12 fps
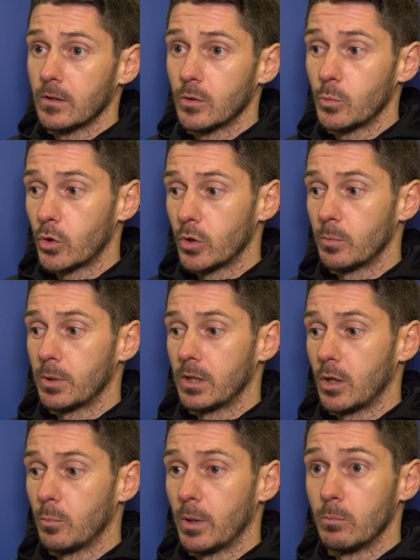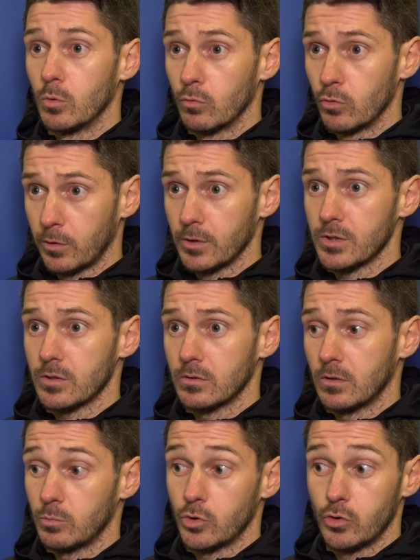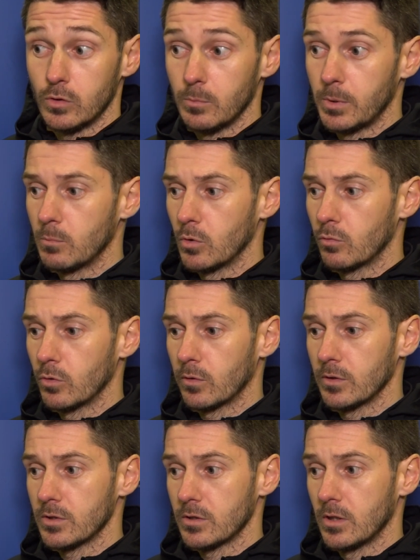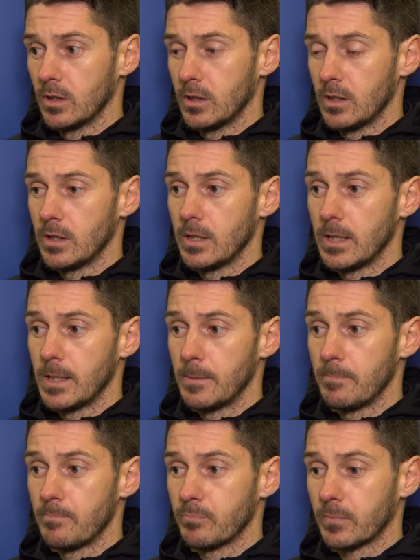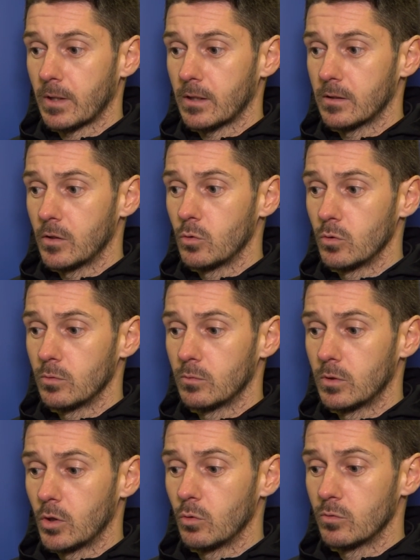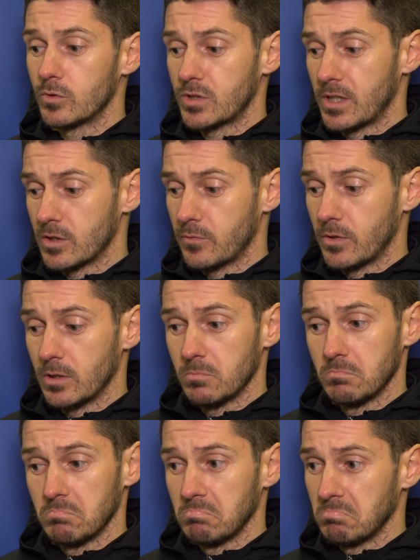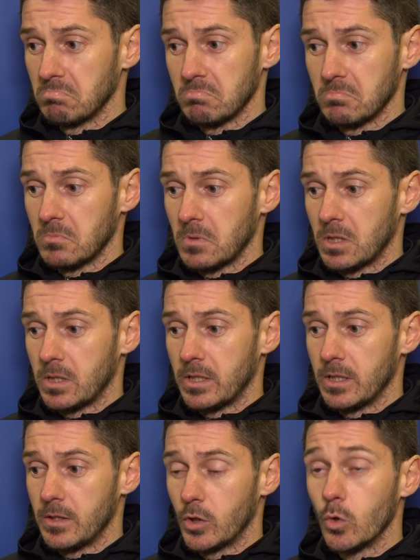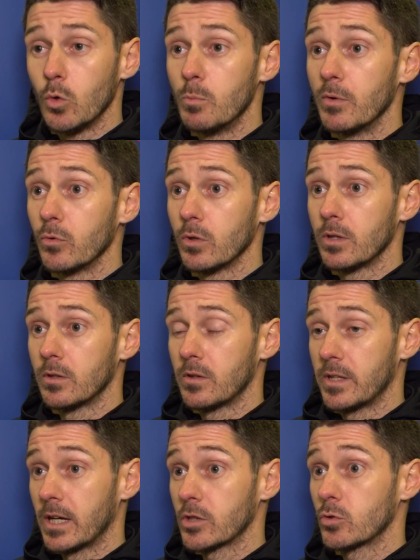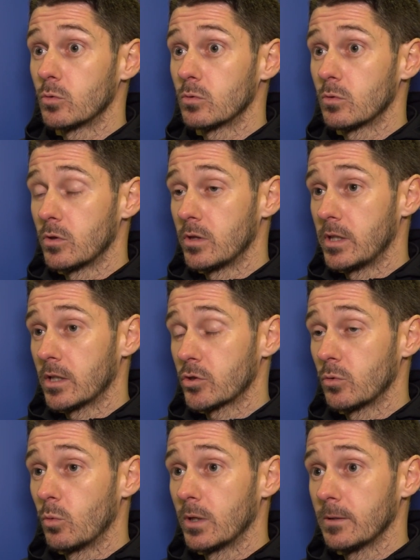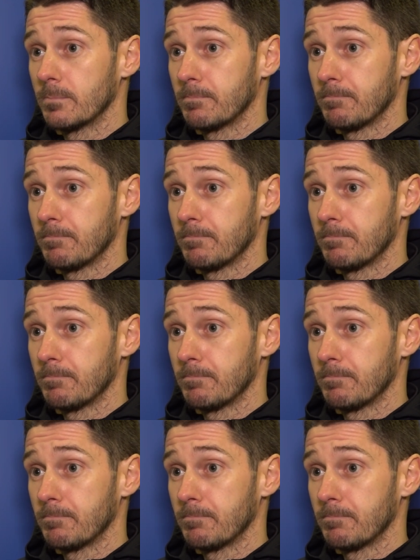we could have been a little bit more ruthless, we should have been more ruthless, to go and search for the goal before the actual winner.